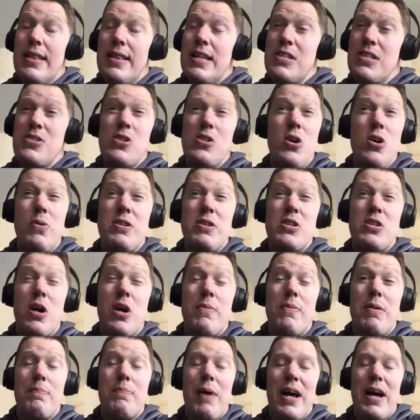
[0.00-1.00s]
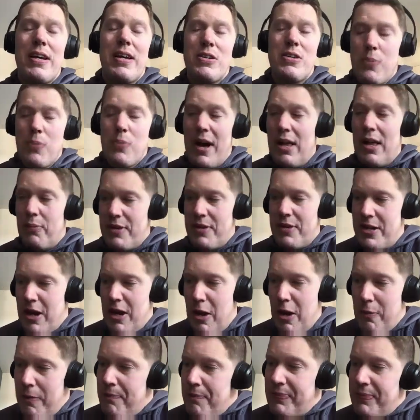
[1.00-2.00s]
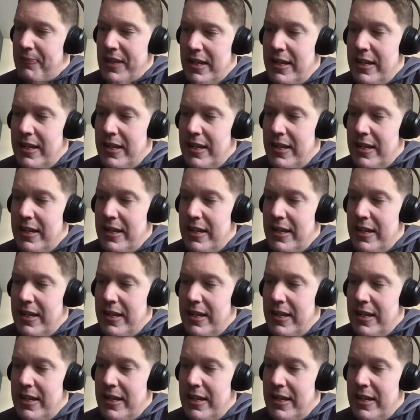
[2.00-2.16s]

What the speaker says: This story's coming back as well. We know